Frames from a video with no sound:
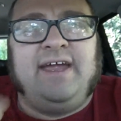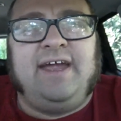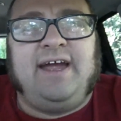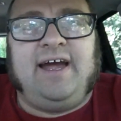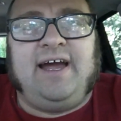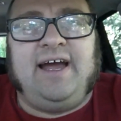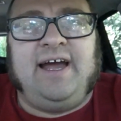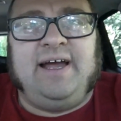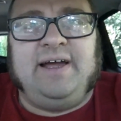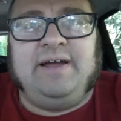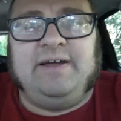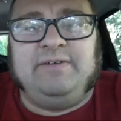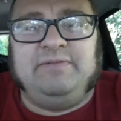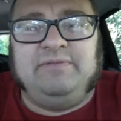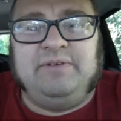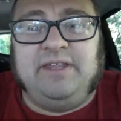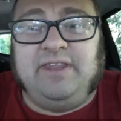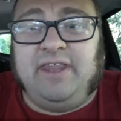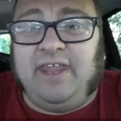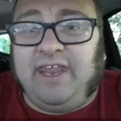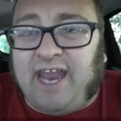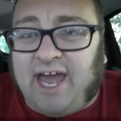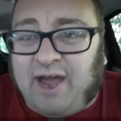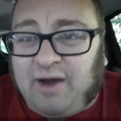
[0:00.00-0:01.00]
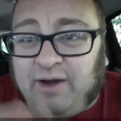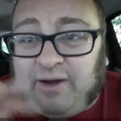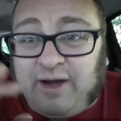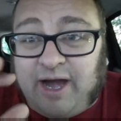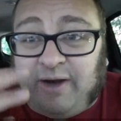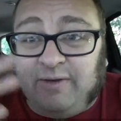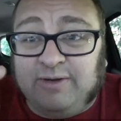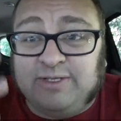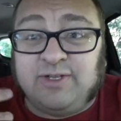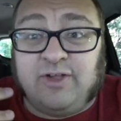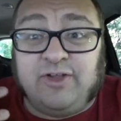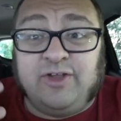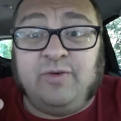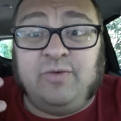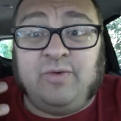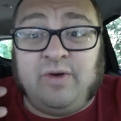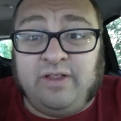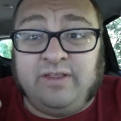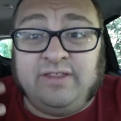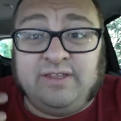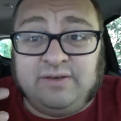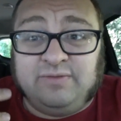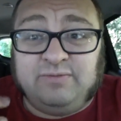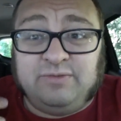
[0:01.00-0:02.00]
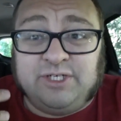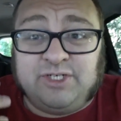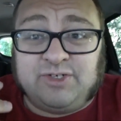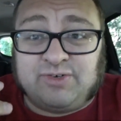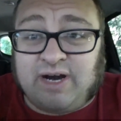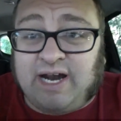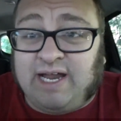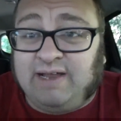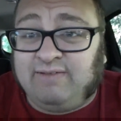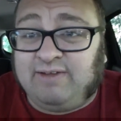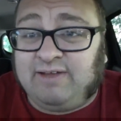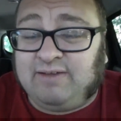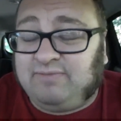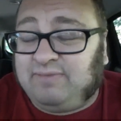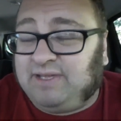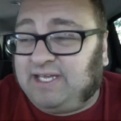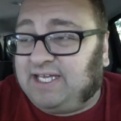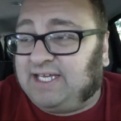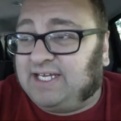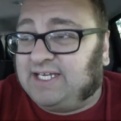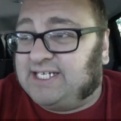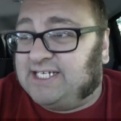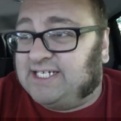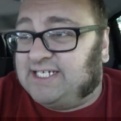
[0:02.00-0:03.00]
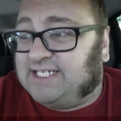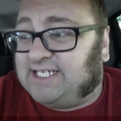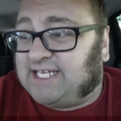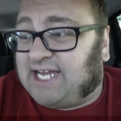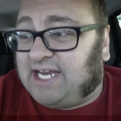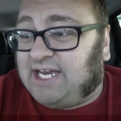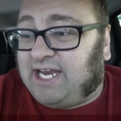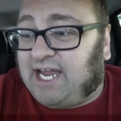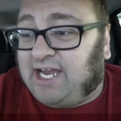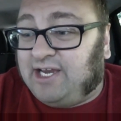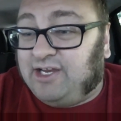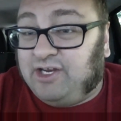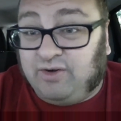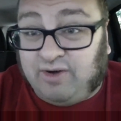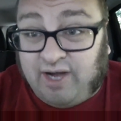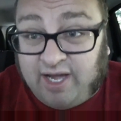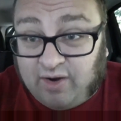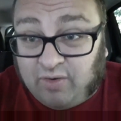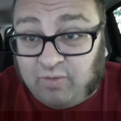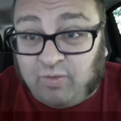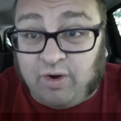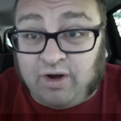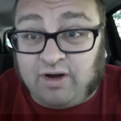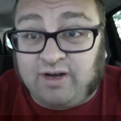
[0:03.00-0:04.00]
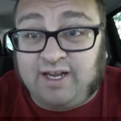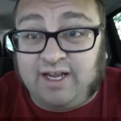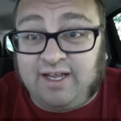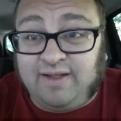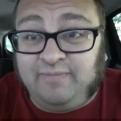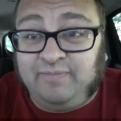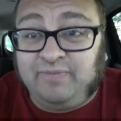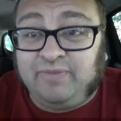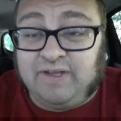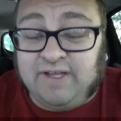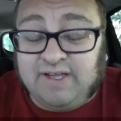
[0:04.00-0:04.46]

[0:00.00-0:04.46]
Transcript: Um, and then I, I was the only one that would drive it because I, I knew how to work it.